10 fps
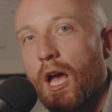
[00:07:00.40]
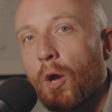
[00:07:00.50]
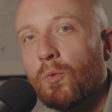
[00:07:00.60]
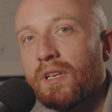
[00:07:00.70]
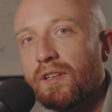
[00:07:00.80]

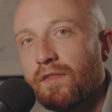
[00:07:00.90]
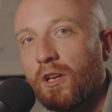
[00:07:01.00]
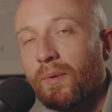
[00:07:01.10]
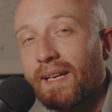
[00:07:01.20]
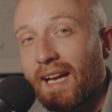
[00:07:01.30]
only the
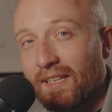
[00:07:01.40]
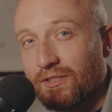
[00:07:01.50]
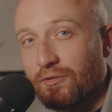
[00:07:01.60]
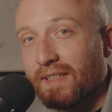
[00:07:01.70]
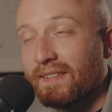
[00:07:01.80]
following
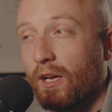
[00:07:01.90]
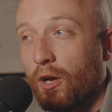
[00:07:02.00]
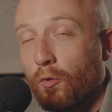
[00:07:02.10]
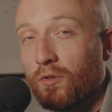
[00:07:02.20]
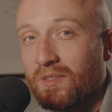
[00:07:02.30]
categories
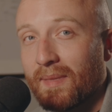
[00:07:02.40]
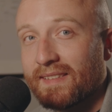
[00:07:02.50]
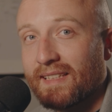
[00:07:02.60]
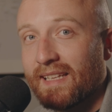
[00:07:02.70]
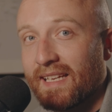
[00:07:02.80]
are
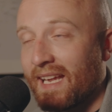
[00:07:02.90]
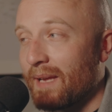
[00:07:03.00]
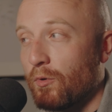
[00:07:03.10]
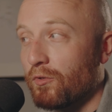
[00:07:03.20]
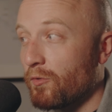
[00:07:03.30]
automatically
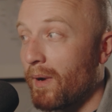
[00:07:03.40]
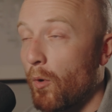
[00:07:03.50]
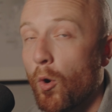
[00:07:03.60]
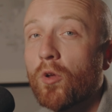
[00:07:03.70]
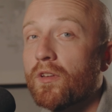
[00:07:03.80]
enabled throughout
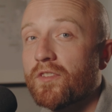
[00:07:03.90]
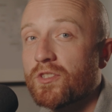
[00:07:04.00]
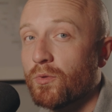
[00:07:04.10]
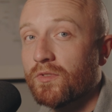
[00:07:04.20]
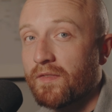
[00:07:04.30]
all of the
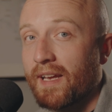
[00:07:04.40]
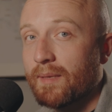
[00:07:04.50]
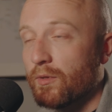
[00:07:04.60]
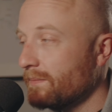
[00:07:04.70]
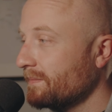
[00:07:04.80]
tools
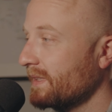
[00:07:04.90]
available.